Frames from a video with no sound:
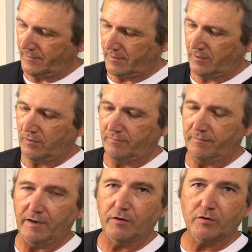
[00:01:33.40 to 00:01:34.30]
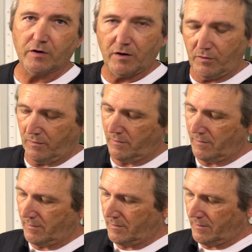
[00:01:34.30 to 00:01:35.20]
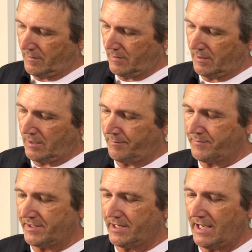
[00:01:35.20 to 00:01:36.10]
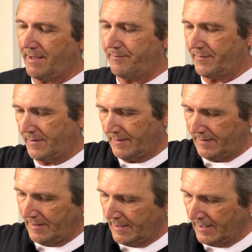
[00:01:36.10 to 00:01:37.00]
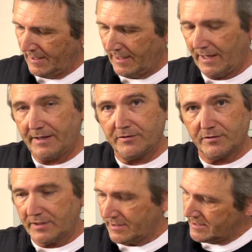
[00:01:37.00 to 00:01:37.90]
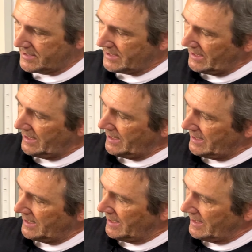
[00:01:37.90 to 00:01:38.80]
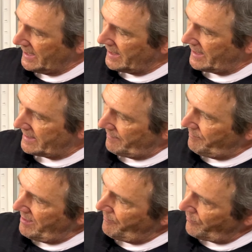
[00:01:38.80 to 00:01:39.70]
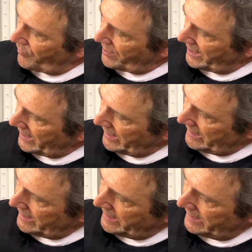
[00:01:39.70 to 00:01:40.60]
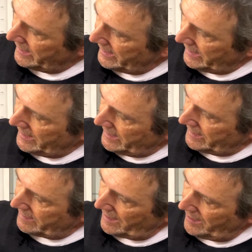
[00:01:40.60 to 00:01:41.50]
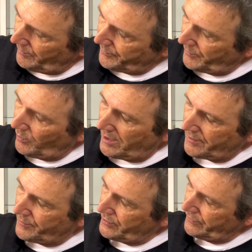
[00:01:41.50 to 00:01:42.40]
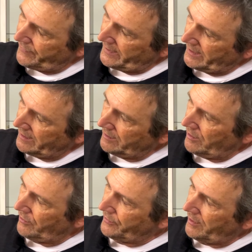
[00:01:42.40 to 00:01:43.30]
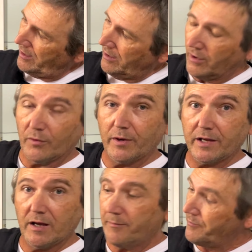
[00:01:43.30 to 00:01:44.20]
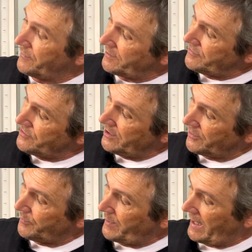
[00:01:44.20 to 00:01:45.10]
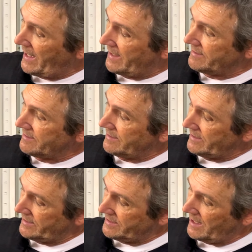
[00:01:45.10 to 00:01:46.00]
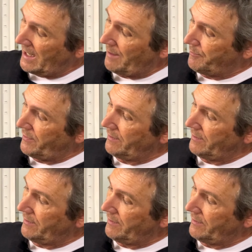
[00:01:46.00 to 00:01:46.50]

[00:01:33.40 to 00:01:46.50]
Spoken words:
Good Velcro up the top. And you can see that the membrane to help the waterproofing goes all the way up to just past the top